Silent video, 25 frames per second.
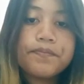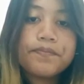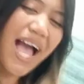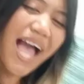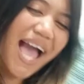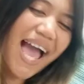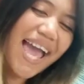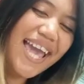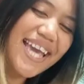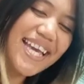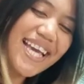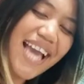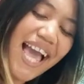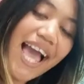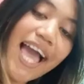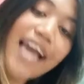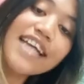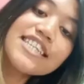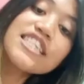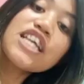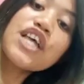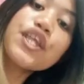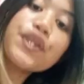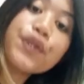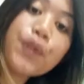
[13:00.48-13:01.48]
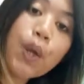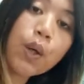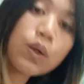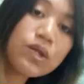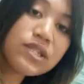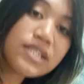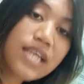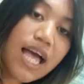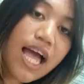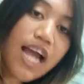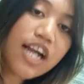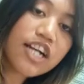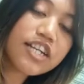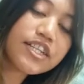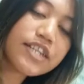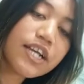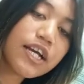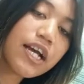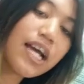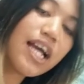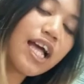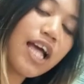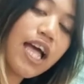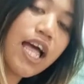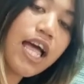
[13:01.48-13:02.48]
Hi guys, those are
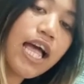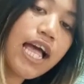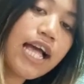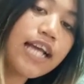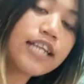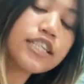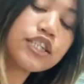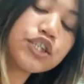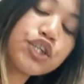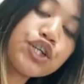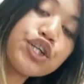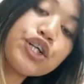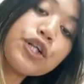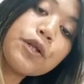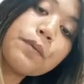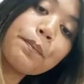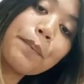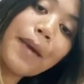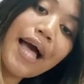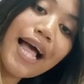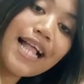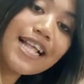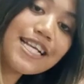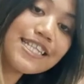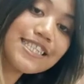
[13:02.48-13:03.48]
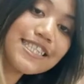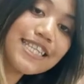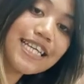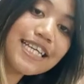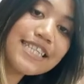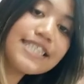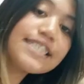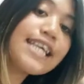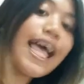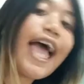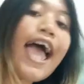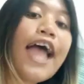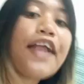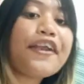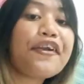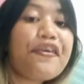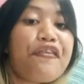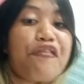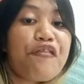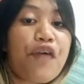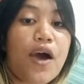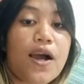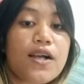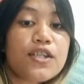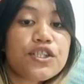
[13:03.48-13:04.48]
the school policies and their
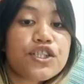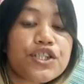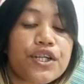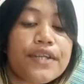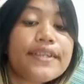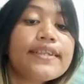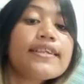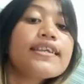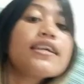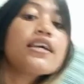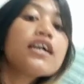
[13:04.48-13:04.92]
function.